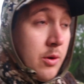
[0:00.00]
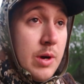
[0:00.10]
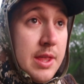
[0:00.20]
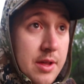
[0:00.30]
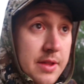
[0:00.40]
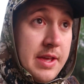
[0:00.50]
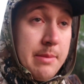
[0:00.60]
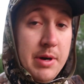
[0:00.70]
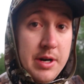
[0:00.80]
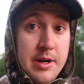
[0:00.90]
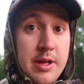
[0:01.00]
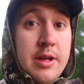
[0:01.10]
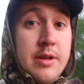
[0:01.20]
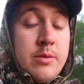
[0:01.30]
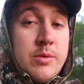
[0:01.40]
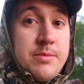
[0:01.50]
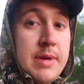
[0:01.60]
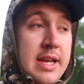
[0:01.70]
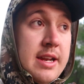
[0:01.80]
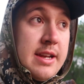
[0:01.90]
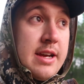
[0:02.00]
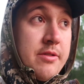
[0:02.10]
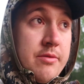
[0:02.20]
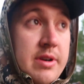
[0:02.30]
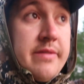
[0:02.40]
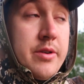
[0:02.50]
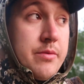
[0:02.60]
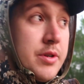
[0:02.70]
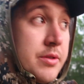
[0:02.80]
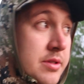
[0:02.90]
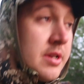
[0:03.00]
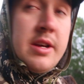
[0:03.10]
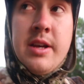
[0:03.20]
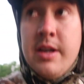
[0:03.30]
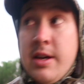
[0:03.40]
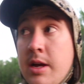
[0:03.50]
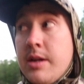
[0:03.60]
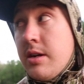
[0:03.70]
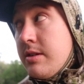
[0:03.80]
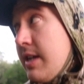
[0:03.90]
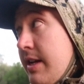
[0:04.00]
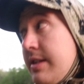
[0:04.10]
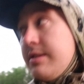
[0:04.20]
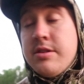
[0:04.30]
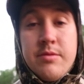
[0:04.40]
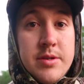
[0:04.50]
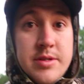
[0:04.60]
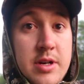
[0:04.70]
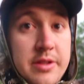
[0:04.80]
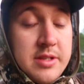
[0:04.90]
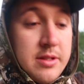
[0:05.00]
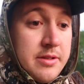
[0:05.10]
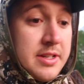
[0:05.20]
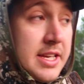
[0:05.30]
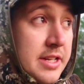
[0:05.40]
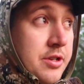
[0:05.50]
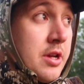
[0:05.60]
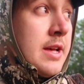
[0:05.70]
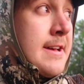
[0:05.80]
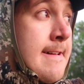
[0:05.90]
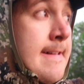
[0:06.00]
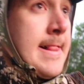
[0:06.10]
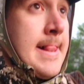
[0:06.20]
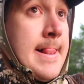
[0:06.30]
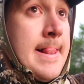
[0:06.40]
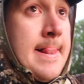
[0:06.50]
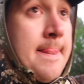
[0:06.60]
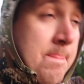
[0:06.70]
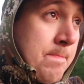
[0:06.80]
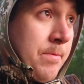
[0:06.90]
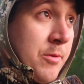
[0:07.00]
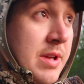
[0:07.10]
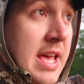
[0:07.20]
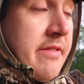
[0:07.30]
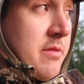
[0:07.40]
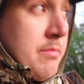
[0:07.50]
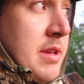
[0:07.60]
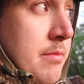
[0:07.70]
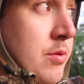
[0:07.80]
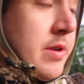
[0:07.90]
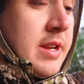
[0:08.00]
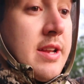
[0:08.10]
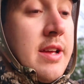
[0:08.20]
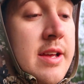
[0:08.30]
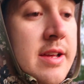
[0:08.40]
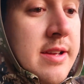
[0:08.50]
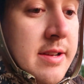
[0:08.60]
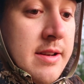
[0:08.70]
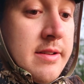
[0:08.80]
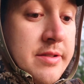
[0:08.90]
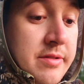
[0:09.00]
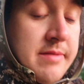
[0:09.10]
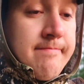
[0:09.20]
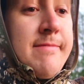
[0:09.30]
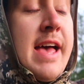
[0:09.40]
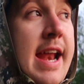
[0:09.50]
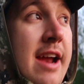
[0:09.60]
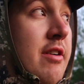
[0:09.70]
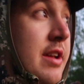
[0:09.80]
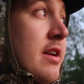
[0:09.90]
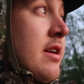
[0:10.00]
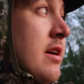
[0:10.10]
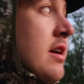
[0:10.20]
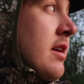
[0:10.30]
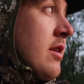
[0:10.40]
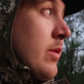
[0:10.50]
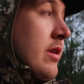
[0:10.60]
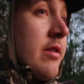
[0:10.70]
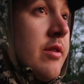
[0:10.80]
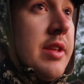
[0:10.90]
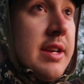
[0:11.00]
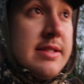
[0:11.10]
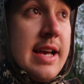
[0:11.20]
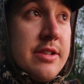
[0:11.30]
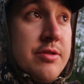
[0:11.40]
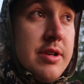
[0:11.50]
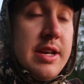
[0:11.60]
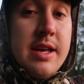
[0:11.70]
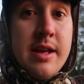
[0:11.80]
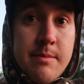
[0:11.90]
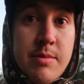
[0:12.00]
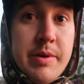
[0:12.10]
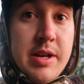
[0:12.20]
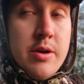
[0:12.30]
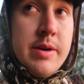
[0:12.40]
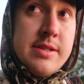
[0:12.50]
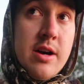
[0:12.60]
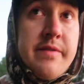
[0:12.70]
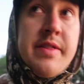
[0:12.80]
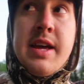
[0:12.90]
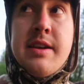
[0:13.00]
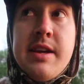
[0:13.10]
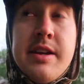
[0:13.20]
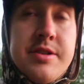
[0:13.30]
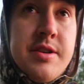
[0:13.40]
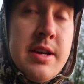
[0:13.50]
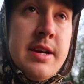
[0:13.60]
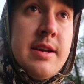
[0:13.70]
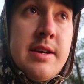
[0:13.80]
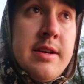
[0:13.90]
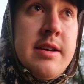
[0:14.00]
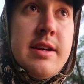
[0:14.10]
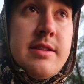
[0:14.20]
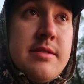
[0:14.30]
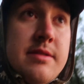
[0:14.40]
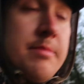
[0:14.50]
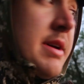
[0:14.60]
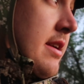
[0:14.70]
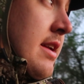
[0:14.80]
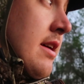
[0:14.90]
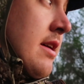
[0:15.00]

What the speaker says: We thought that bird was making it down to the river to roost. Turns out he's just roosting on this little ditch. We have him pinpointed to that area. We don't know the exact tree, but we know he's off in that ditch. It's about